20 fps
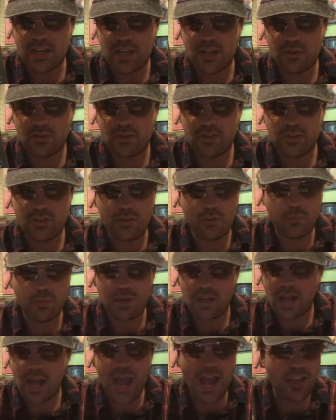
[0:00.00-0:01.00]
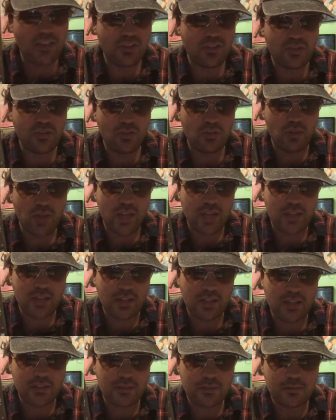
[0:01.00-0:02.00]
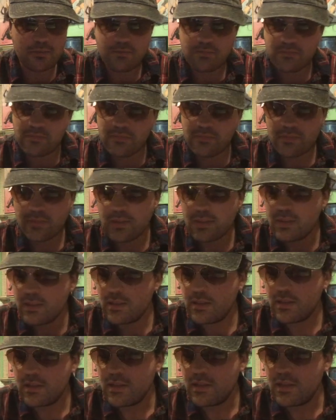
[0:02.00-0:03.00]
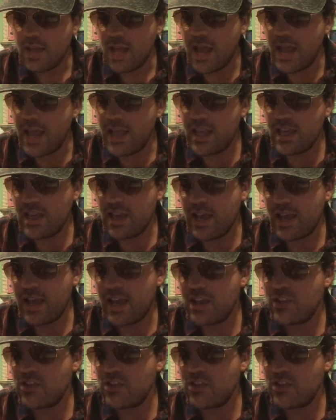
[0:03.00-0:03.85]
now still, but I still like it uh, yeah, I